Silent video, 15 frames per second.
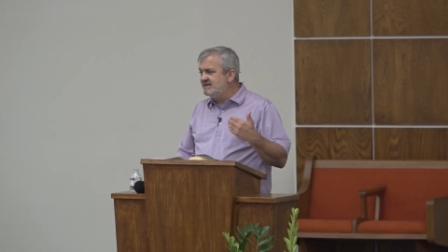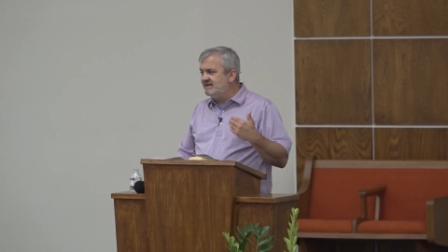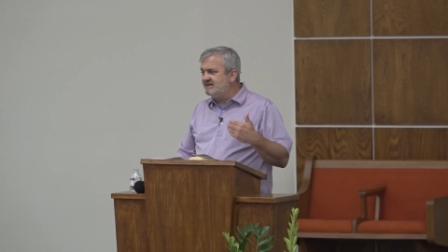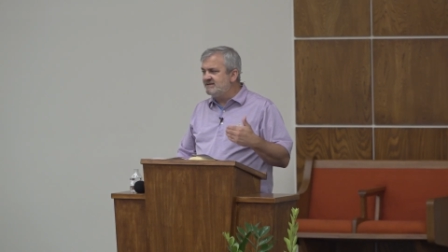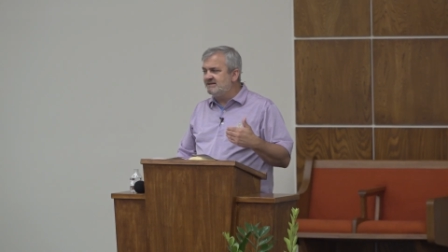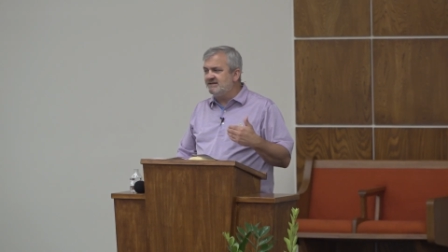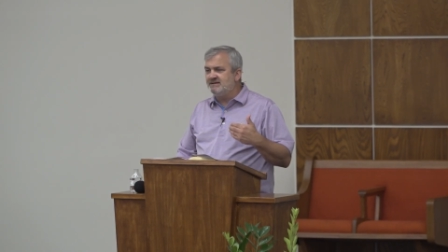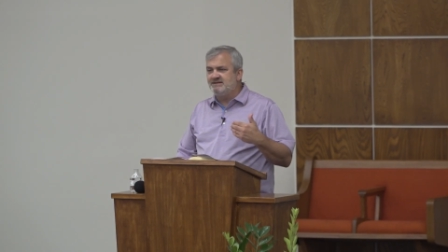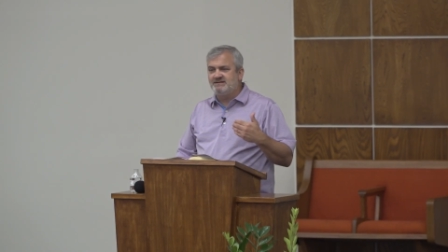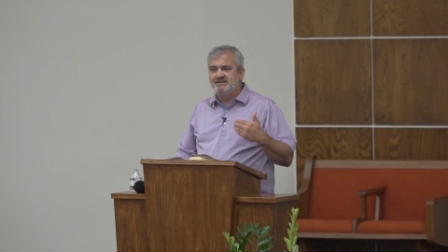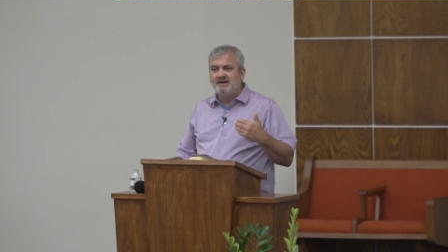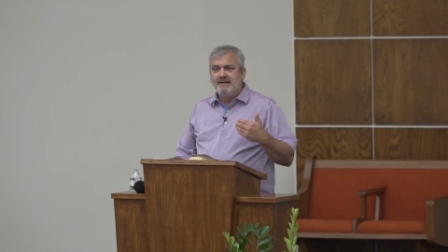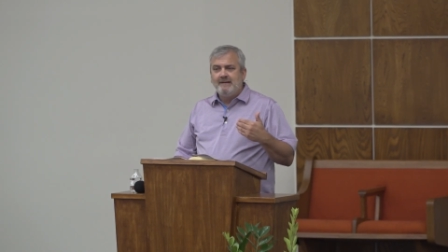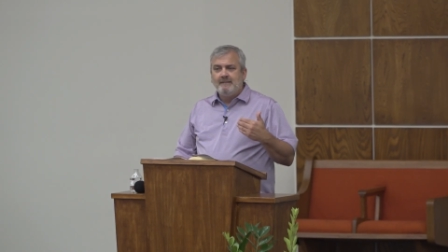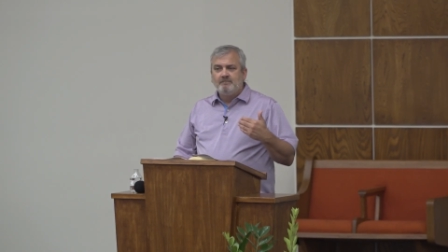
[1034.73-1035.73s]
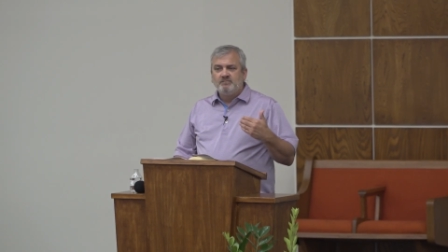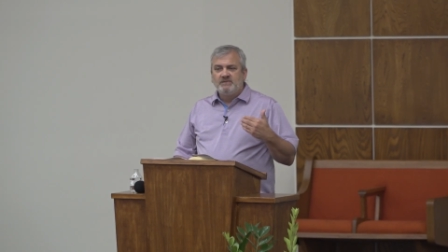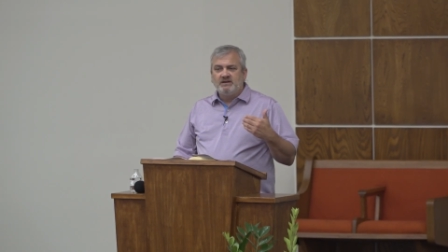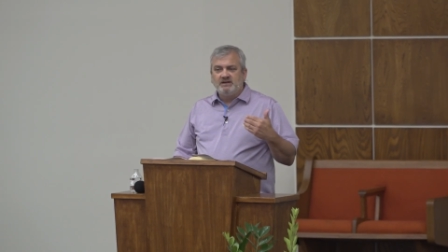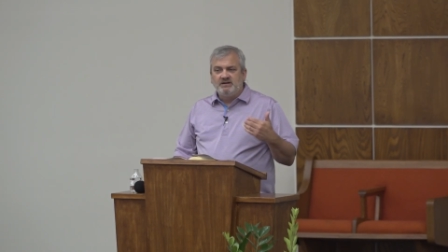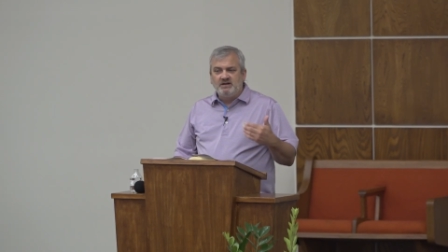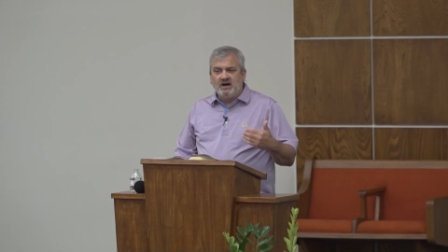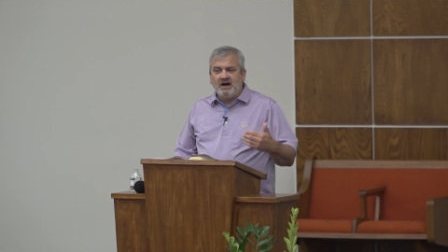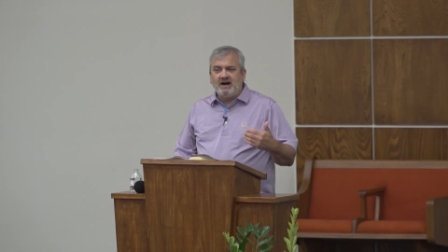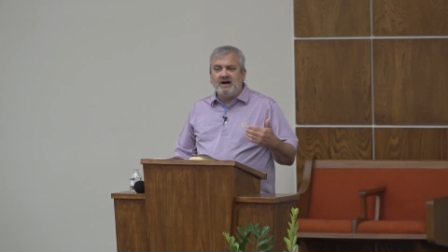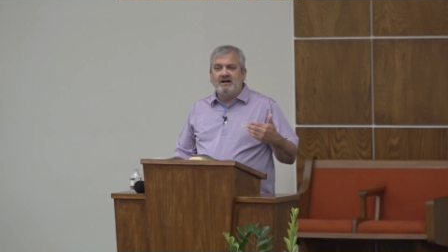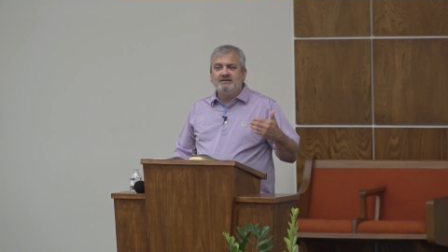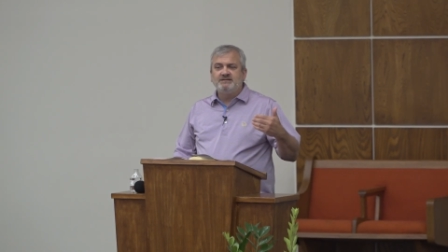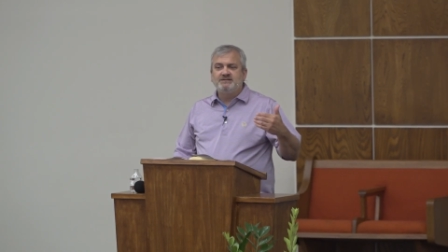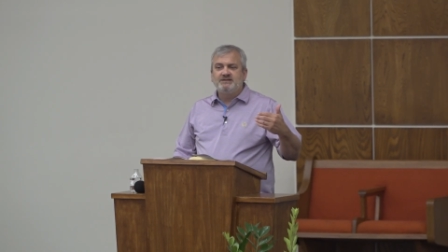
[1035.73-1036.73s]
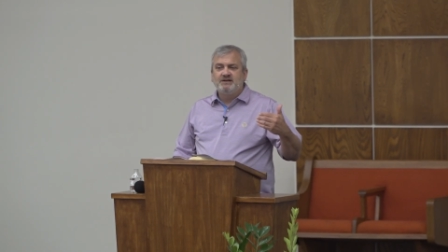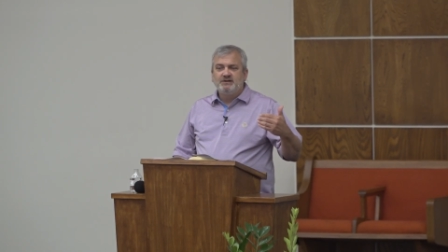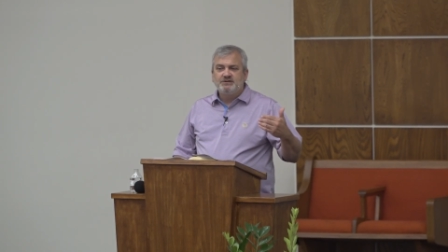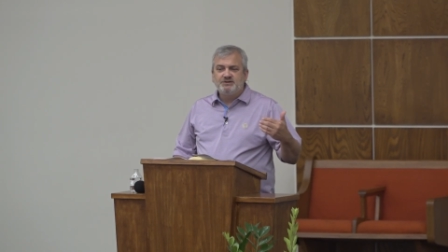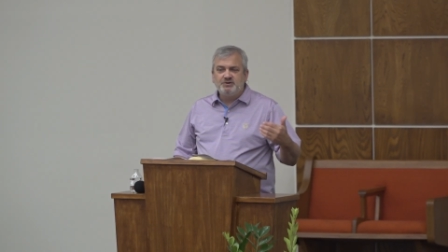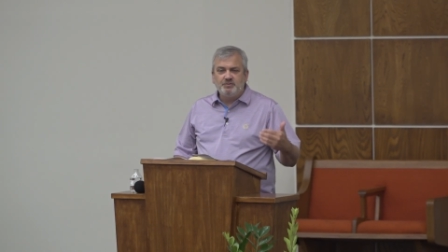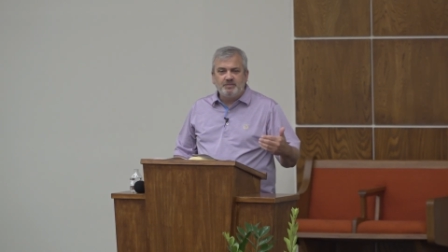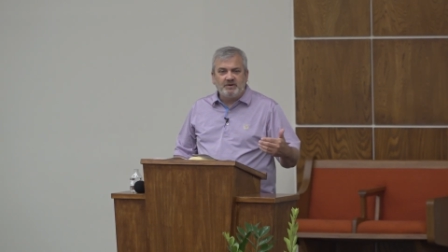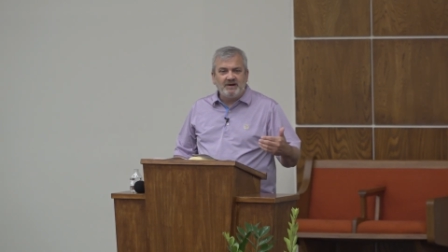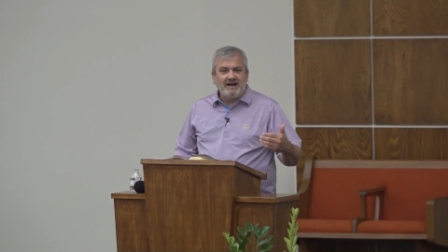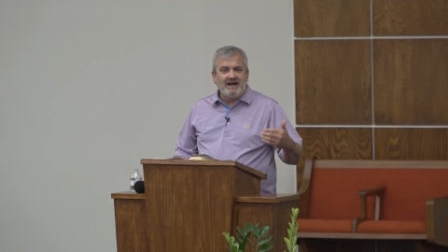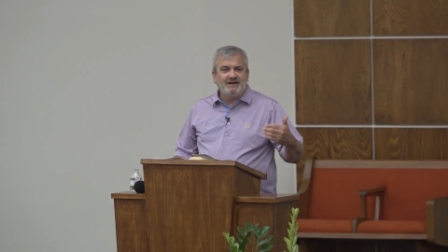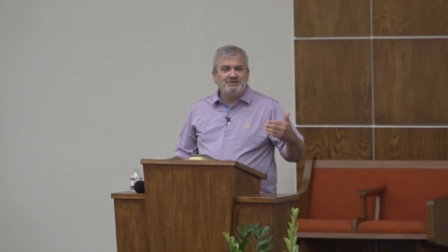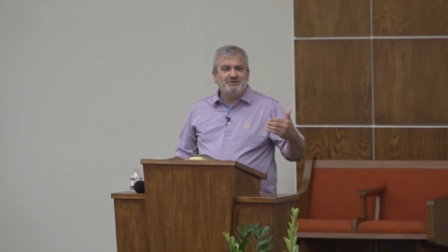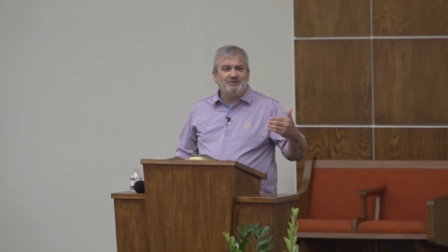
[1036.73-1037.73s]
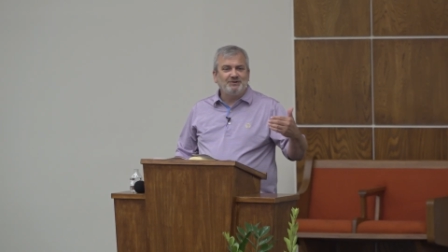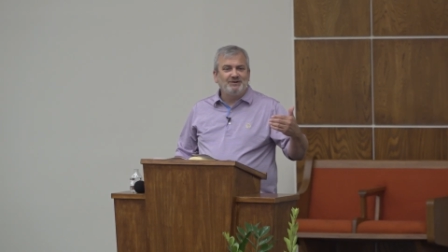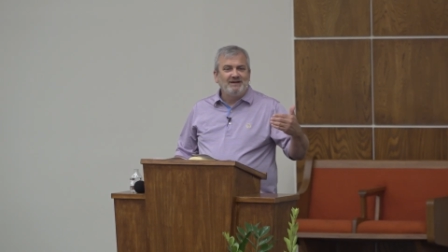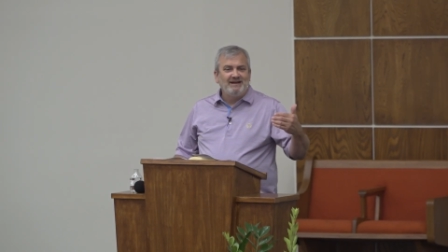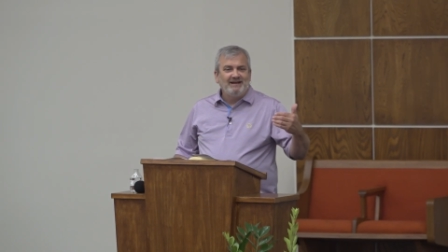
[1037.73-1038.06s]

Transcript: This is God's supernatural